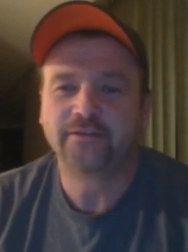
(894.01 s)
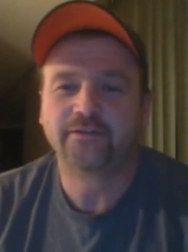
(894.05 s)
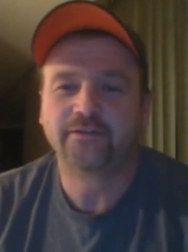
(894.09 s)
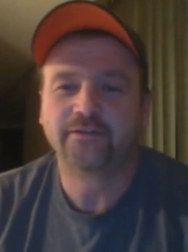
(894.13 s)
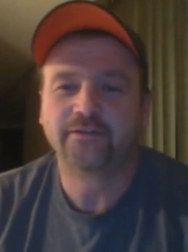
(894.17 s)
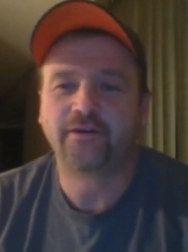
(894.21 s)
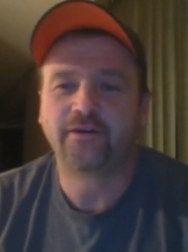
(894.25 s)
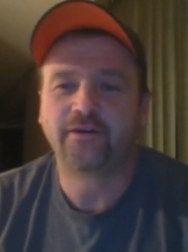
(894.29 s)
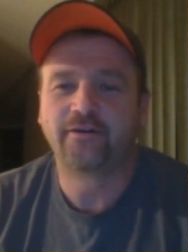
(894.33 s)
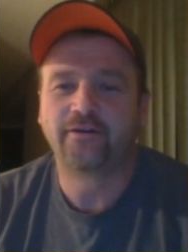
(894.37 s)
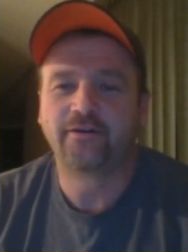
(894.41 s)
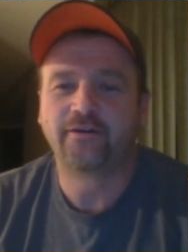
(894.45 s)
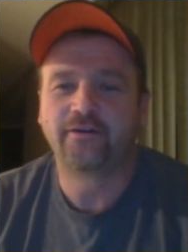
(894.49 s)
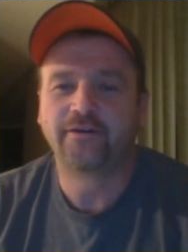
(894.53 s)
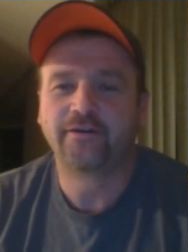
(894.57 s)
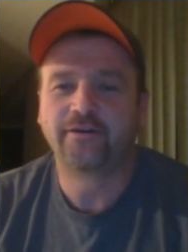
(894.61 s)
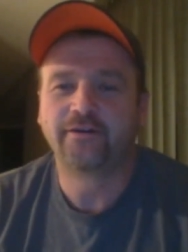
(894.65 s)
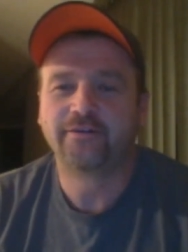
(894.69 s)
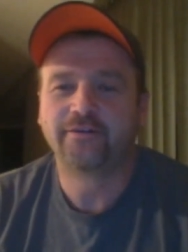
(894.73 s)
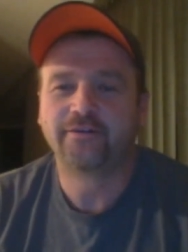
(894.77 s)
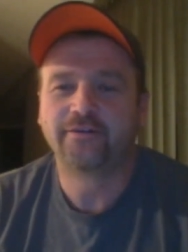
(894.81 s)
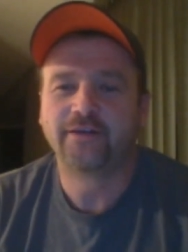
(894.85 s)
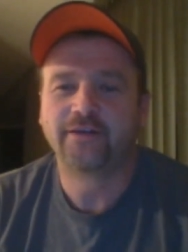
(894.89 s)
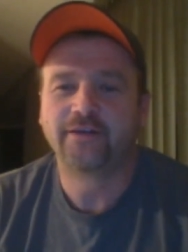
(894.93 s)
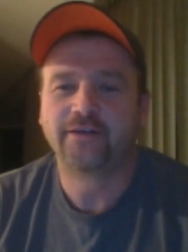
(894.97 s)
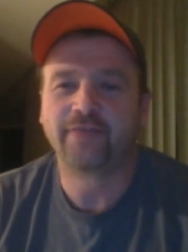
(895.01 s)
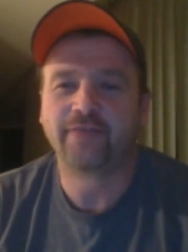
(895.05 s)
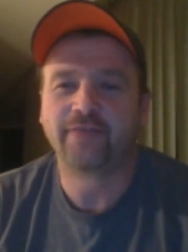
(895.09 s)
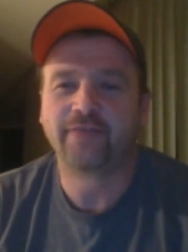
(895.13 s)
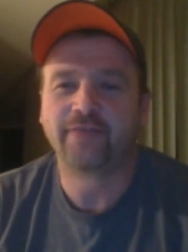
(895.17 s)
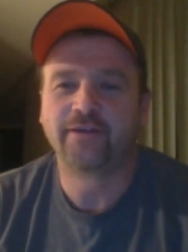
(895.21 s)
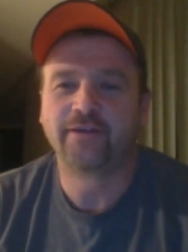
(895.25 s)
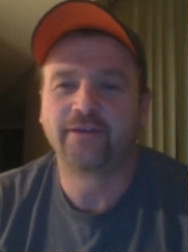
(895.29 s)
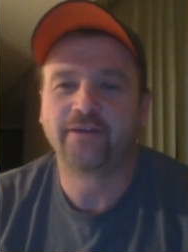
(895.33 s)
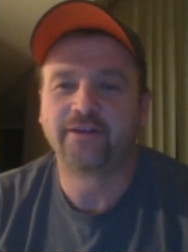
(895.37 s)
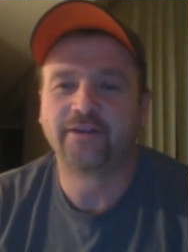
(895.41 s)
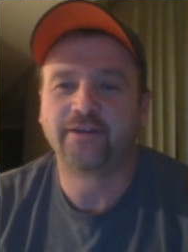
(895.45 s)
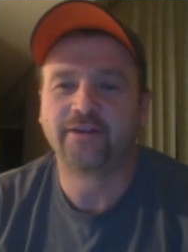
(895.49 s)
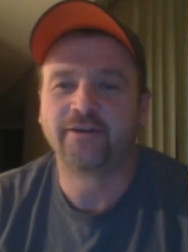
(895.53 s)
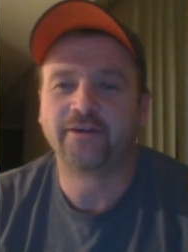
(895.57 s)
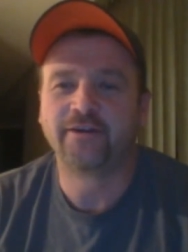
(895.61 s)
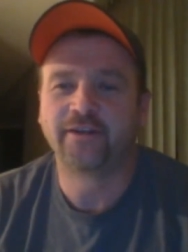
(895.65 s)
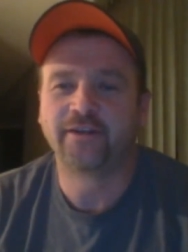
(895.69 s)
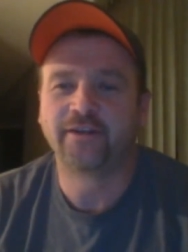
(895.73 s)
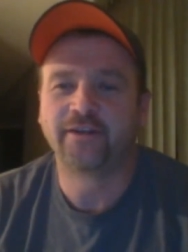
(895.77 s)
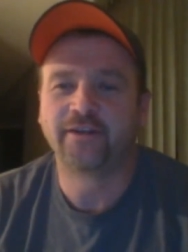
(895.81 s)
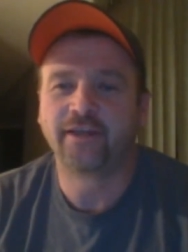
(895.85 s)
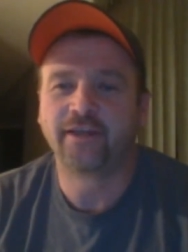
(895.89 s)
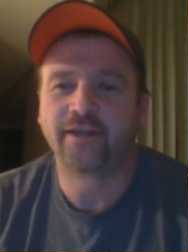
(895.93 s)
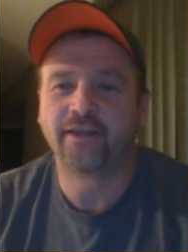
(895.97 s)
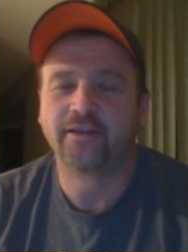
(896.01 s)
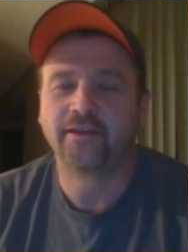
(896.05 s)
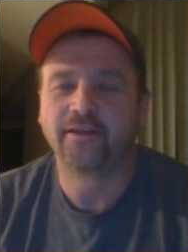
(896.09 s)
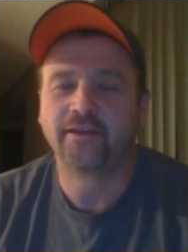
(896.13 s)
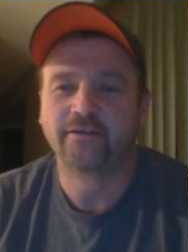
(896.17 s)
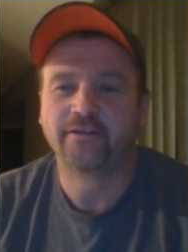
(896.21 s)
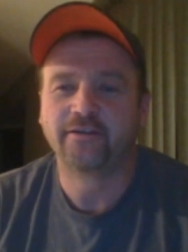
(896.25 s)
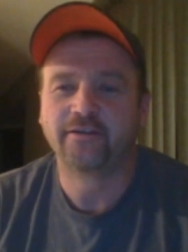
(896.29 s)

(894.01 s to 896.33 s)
They're all having a dinner today.